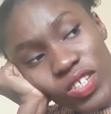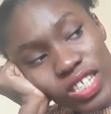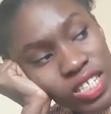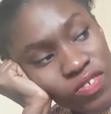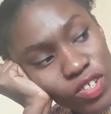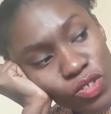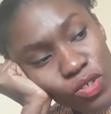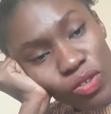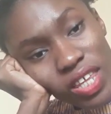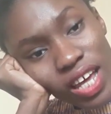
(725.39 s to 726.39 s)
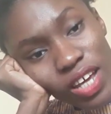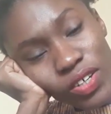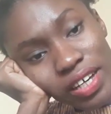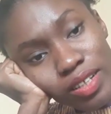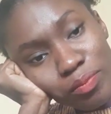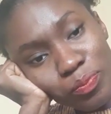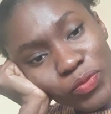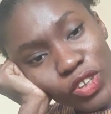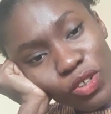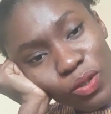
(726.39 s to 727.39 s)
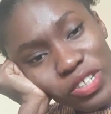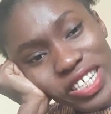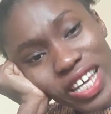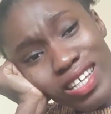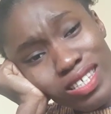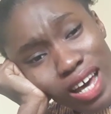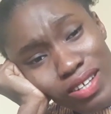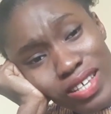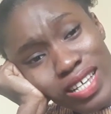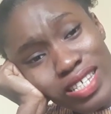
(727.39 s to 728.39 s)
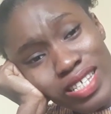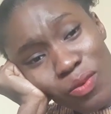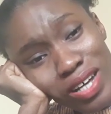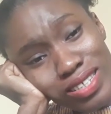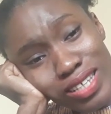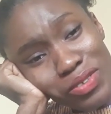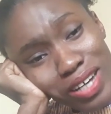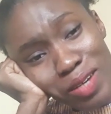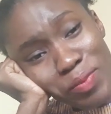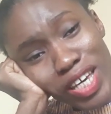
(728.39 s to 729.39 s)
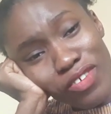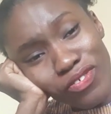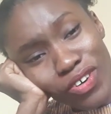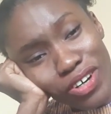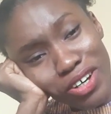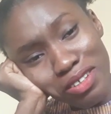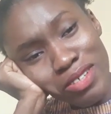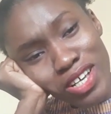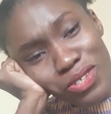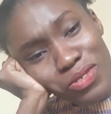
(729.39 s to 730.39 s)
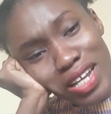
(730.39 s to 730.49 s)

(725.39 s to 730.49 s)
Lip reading: to this video, so that you can, you know, check it out and see the one that you can pay for,